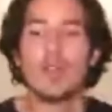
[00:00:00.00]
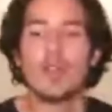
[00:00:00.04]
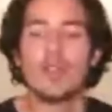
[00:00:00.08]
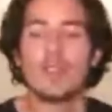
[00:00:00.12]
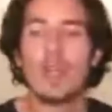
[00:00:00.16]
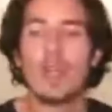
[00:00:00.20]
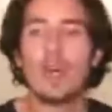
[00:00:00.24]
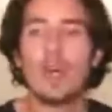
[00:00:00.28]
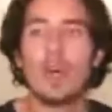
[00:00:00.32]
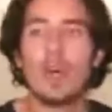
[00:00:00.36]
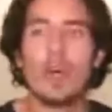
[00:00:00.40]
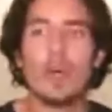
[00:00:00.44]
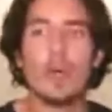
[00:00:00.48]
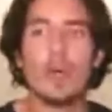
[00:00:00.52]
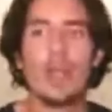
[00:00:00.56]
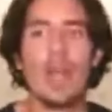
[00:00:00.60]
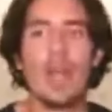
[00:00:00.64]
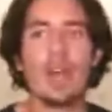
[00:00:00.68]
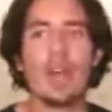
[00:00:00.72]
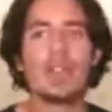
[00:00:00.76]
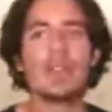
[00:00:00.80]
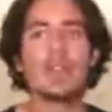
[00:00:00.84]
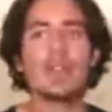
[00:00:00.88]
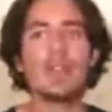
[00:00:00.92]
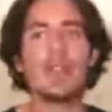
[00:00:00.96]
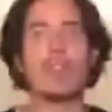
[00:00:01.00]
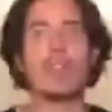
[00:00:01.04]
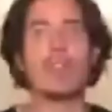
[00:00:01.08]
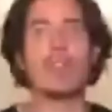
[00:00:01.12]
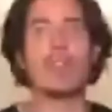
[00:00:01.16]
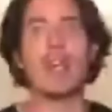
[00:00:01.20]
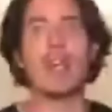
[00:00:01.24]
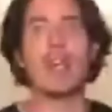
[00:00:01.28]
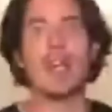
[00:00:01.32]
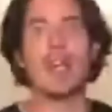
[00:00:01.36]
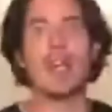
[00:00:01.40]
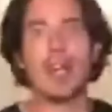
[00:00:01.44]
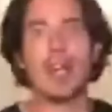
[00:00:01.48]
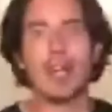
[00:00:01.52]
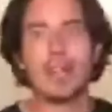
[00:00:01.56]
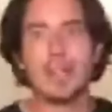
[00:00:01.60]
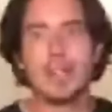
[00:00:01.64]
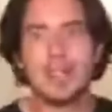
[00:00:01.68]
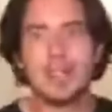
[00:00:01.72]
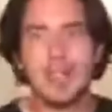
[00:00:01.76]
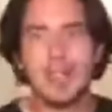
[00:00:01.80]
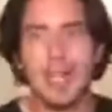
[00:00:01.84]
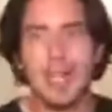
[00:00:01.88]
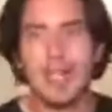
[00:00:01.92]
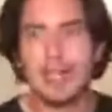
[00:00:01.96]
So we have to
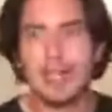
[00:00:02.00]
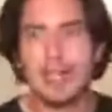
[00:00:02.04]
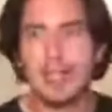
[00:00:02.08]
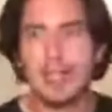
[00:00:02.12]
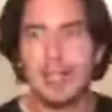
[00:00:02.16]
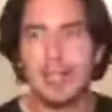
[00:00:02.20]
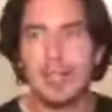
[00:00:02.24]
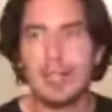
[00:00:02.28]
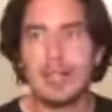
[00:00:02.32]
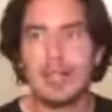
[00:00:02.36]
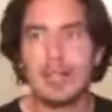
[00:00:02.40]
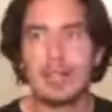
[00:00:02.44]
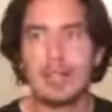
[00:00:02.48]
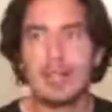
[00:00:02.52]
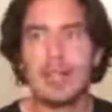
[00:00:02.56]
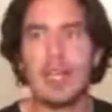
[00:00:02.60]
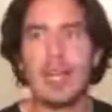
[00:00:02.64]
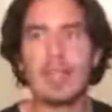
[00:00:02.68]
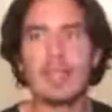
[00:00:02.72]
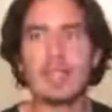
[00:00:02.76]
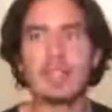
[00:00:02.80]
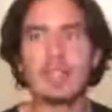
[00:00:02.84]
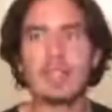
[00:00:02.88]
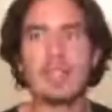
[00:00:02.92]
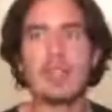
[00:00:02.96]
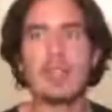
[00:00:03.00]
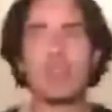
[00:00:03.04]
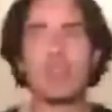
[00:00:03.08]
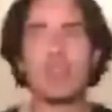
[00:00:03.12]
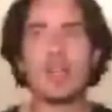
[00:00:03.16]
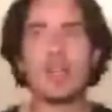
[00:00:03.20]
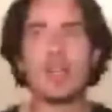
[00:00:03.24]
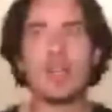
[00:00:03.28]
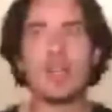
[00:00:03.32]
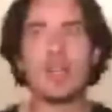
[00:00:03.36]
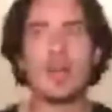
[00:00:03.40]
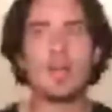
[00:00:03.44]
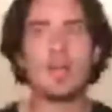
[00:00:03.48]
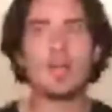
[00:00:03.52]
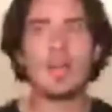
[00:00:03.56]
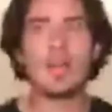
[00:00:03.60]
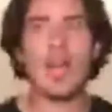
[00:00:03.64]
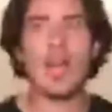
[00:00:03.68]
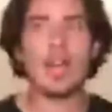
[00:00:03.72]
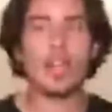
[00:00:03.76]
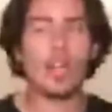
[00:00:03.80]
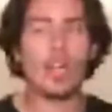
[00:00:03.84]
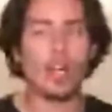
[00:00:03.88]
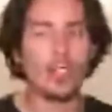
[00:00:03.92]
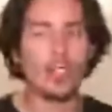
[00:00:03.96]
understand that
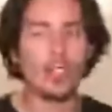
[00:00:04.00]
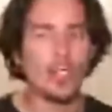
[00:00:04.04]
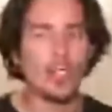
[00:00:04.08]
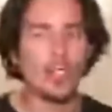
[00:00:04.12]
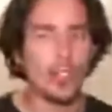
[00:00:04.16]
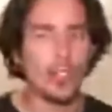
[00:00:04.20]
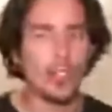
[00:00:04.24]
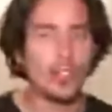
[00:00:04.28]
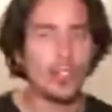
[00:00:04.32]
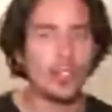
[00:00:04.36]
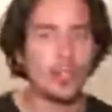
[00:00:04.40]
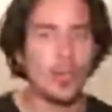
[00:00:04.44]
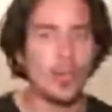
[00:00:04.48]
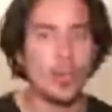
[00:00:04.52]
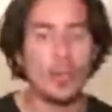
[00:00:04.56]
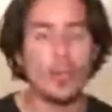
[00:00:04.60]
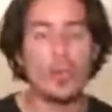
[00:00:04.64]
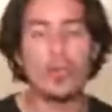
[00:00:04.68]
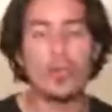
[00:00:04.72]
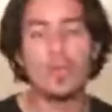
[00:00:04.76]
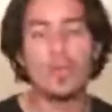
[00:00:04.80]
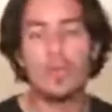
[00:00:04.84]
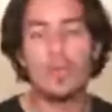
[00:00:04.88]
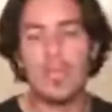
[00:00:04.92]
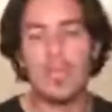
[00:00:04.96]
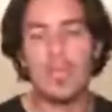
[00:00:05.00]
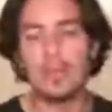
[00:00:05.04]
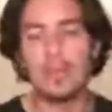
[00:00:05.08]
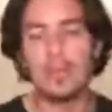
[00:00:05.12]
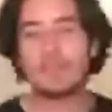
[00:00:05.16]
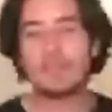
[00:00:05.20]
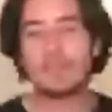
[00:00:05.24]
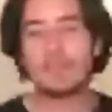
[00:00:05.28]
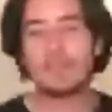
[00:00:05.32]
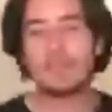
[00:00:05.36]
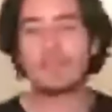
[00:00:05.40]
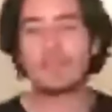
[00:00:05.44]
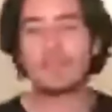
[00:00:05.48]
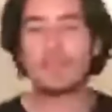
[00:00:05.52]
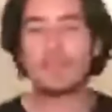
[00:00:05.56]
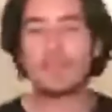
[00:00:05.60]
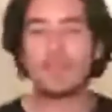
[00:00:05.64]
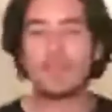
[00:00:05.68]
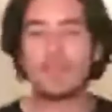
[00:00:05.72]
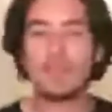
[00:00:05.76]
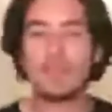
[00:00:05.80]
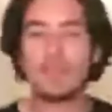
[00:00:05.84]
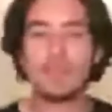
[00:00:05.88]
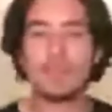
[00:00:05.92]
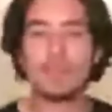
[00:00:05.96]
unconscious would mean
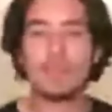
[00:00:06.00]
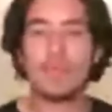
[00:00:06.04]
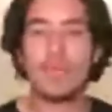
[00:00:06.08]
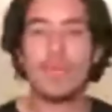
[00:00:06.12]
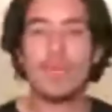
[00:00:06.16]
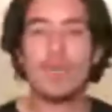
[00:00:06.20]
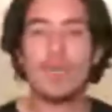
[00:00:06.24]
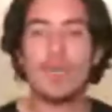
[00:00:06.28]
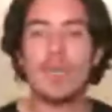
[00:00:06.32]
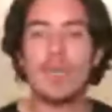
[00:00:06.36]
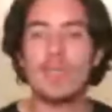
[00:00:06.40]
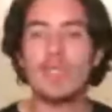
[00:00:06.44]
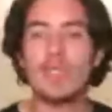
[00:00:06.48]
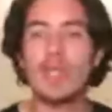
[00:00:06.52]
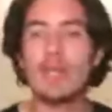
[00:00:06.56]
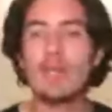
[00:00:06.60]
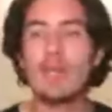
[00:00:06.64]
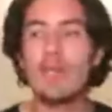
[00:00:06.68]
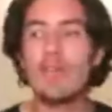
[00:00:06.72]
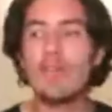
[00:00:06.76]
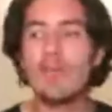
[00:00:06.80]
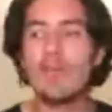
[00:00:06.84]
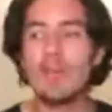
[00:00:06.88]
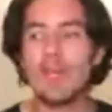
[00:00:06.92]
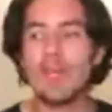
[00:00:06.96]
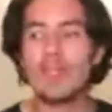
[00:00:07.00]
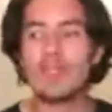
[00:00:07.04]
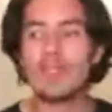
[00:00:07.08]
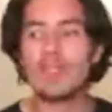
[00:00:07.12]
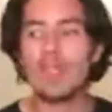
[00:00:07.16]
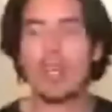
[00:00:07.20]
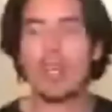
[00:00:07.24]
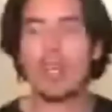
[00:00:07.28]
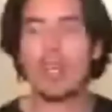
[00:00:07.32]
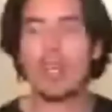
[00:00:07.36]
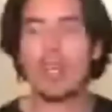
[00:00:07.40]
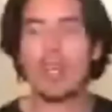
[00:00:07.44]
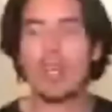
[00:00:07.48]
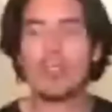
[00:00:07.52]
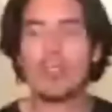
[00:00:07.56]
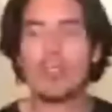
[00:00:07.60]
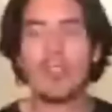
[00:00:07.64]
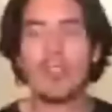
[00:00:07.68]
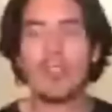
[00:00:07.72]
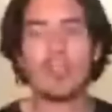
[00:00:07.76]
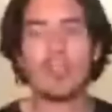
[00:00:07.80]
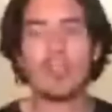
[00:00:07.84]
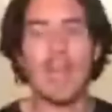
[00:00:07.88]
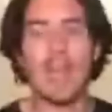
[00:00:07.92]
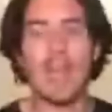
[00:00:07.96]
the movement of two
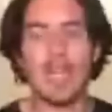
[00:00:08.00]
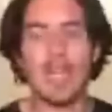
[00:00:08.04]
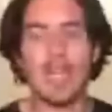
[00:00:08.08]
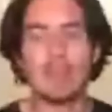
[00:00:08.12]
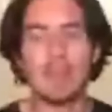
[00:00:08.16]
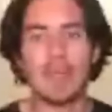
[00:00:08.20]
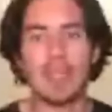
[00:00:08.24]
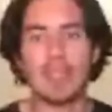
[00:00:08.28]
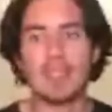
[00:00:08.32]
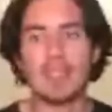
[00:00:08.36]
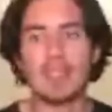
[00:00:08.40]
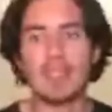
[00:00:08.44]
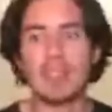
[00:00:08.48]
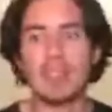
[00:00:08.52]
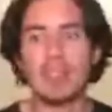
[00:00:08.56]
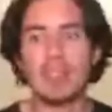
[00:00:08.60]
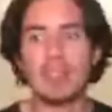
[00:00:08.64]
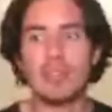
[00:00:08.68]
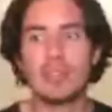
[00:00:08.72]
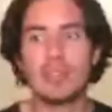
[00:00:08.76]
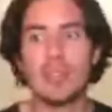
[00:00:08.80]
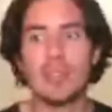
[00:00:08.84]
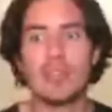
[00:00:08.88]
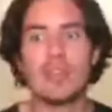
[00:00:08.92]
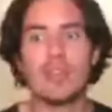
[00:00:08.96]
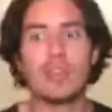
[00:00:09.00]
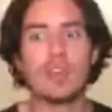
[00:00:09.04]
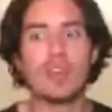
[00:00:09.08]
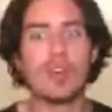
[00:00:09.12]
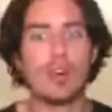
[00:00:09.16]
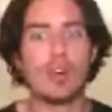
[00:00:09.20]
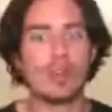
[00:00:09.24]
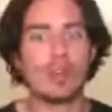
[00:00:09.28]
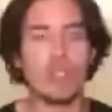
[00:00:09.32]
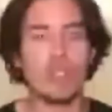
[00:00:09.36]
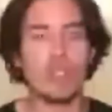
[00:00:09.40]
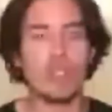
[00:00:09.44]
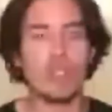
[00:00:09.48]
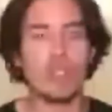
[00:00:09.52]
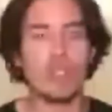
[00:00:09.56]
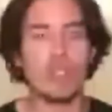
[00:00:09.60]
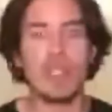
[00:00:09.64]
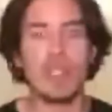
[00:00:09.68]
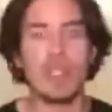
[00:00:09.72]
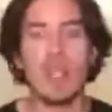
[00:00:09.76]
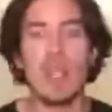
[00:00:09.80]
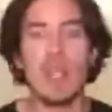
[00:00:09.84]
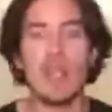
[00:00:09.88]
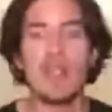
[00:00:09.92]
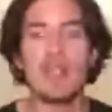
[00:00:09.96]
different aspects, two different currents
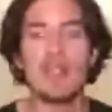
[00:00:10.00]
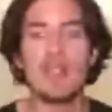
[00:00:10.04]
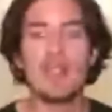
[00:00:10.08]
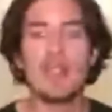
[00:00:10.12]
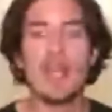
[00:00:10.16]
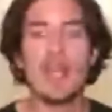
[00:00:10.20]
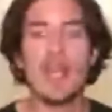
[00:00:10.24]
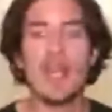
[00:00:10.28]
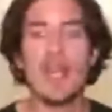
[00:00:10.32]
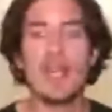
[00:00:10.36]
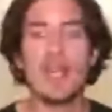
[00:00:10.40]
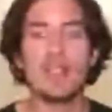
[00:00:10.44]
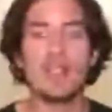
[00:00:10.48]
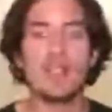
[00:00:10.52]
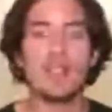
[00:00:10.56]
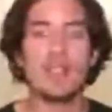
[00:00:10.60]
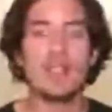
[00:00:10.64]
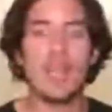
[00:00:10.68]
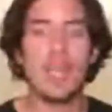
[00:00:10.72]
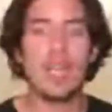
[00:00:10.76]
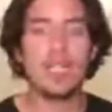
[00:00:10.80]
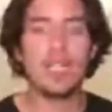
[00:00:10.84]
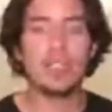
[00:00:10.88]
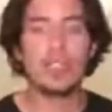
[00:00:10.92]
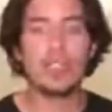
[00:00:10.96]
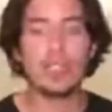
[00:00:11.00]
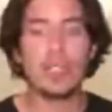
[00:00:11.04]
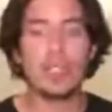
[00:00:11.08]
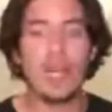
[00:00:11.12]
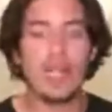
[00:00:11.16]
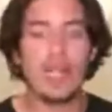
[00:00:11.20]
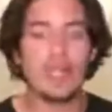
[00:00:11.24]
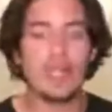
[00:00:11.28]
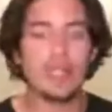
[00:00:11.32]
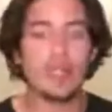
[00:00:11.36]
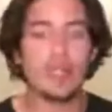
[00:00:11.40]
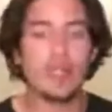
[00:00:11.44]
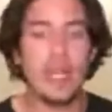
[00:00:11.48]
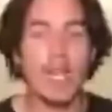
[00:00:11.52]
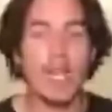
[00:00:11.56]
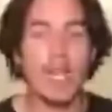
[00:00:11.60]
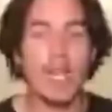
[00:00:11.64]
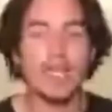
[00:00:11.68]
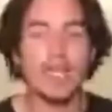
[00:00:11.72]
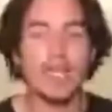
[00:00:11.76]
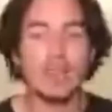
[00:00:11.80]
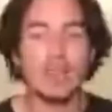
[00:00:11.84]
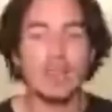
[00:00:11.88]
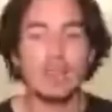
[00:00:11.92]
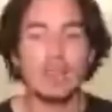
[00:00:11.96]
that nature has
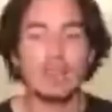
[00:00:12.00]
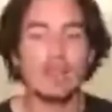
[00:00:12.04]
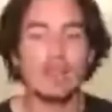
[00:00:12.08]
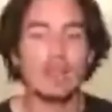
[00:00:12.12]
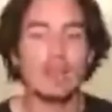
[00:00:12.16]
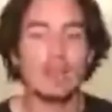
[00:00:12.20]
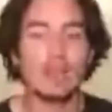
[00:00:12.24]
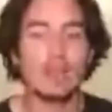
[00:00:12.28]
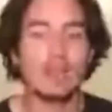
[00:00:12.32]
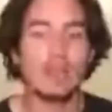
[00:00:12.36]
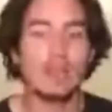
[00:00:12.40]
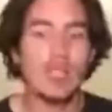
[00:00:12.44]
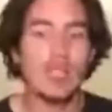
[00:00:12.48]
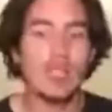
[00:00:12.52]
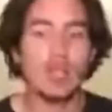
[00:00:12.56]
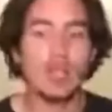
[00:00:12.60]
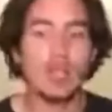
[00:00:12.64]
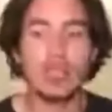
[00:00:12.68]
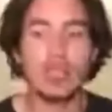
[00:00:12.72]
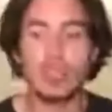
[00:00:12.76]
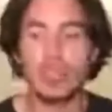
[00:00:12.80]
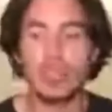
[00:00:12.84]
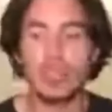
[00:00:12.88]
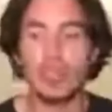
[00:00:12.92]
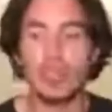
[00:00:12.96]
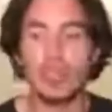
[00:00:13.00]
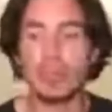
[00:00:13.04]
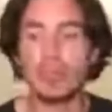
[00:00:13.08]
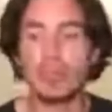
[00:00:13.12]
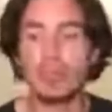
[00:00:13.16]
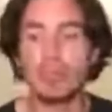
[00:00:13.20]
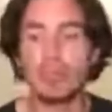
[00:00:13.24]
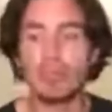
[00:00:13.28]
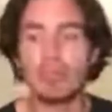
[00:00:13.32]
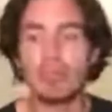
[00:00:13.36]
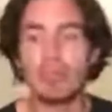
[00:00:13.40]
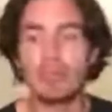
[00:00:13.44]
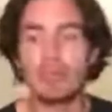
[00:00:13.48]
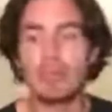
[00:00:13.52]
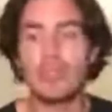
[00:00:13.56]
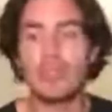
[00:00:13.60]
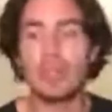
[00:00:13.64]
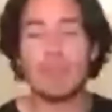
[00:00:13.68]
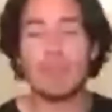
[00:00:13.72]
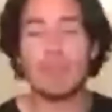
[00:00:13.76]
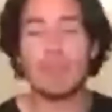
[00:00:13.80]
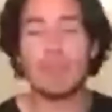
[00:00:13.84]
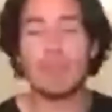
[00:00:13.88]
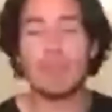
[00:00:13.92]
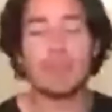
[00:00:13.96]
created in order to
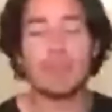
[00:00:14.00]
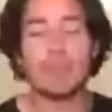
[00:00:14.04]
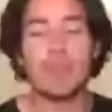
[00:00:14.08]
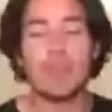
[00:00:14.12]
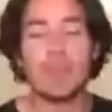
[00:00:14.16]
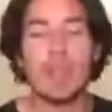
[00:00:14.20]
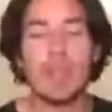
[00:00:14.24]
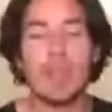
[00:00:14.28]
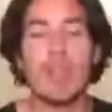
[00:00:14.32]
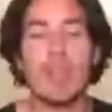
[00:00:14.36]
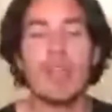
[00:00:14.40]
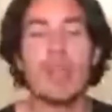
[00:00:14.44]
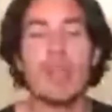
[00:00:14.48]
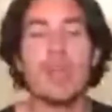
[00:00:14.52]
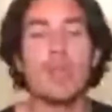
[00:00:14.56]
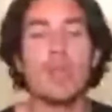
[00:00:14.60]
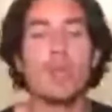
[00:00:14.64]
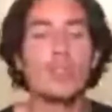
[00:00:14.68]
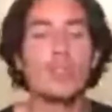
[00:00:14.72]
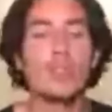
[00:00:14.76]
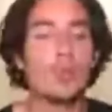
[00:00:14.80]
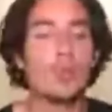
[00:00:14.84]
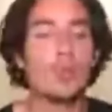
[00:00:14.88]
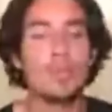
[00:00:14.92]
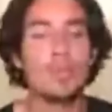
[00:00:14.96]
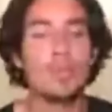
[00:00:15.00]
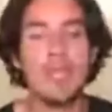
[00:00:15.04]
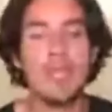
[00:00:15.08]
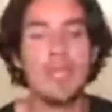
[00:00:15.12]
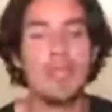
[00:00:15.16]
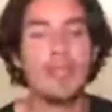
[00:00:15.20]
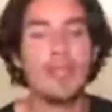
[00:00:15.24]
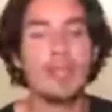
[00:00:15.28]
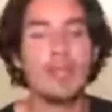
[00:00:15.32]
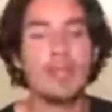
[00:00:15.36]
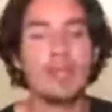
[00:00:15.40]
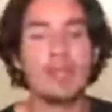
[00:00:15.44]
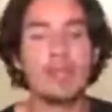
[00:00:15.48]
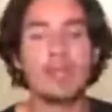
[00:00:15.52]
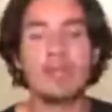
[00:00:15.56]
develop, which would be